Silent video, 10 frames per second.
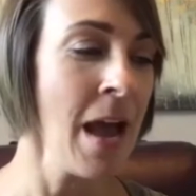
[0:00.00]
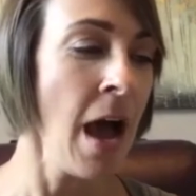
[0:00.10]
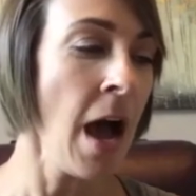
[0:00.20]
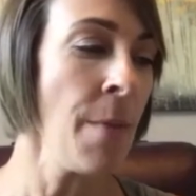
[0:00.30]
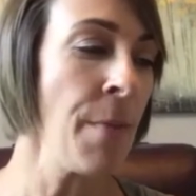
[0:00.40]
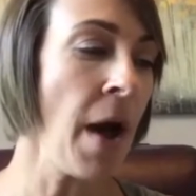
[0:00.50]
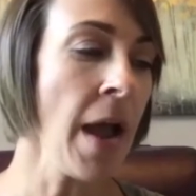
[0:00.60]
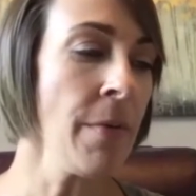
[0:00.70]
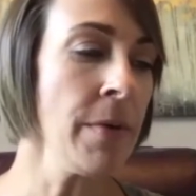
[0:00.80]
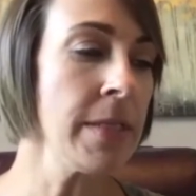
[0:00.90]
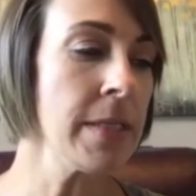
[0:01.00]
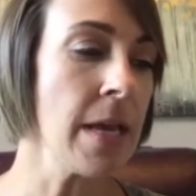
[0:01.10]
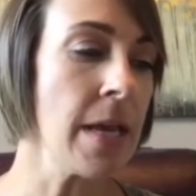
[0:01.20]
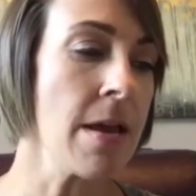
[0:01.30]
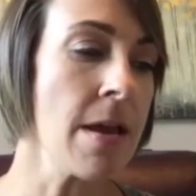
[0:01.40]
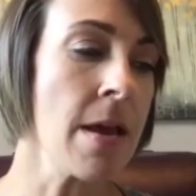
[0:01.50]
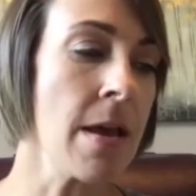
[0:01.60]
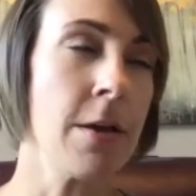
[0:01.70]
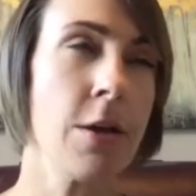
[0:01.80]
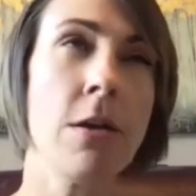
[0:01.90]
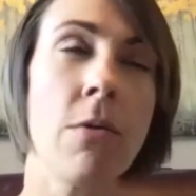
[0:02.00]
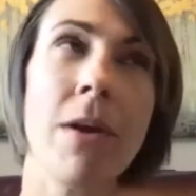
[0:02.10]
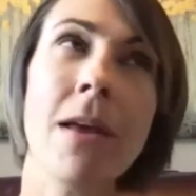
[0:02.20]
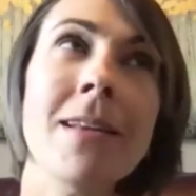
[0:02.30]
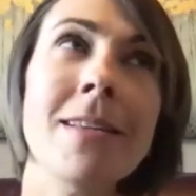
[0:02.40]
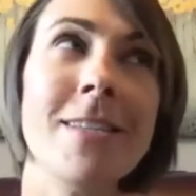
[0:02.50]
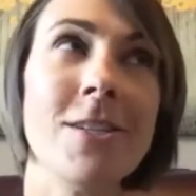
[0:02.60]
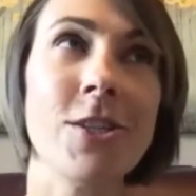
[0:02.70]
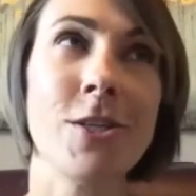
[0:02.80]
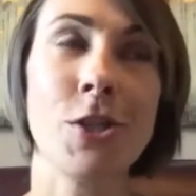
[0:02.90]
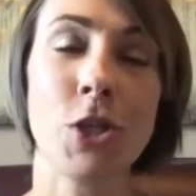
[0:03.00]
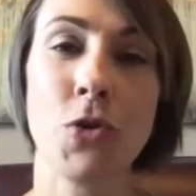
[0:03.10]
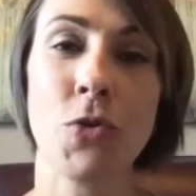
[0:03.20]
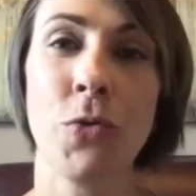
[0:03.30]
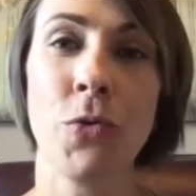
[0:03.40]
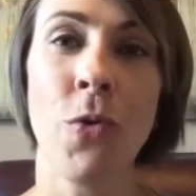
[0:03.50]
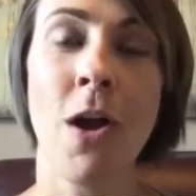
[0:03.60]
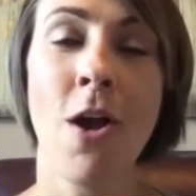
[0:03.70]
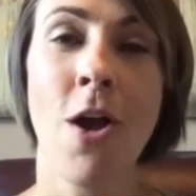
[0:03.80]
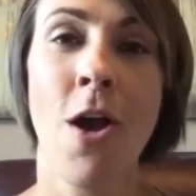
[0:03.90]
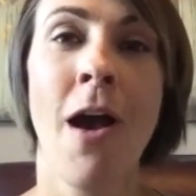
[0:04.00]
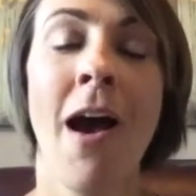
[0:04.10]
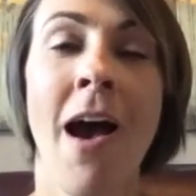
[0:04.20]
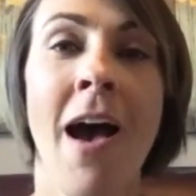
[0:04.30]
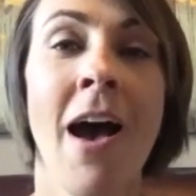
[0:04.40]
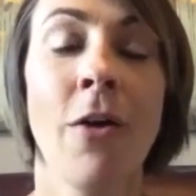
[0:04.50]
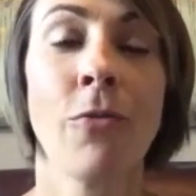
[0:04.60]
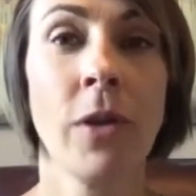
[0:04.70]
I would say, in addition to really